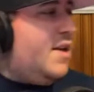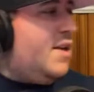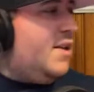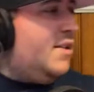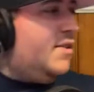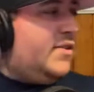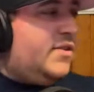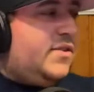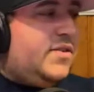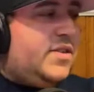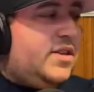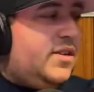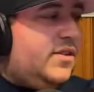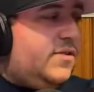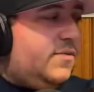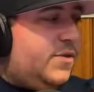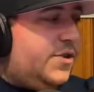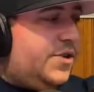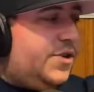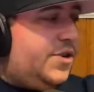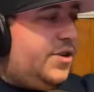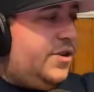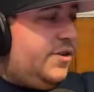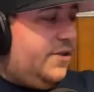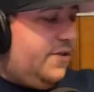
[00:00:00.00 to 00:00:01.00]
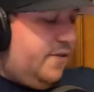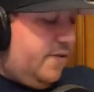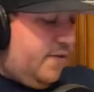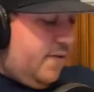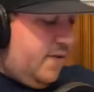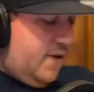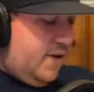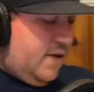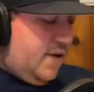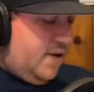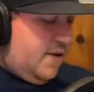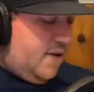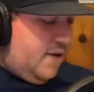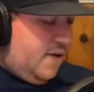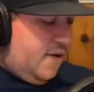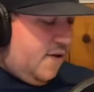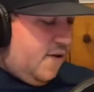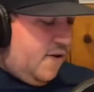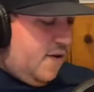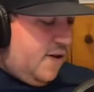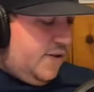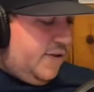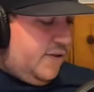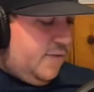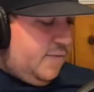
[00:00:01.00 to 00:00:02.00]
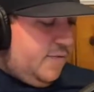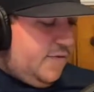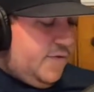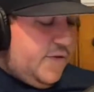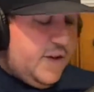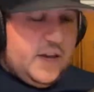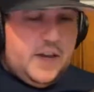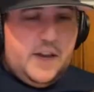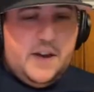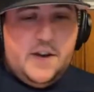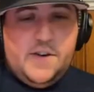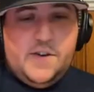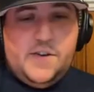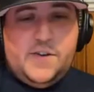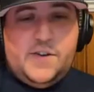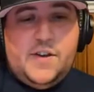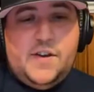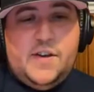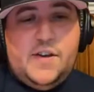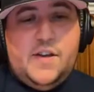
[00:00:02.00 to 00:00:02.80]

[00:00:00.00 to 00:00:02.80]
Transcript: So these were two awesome figures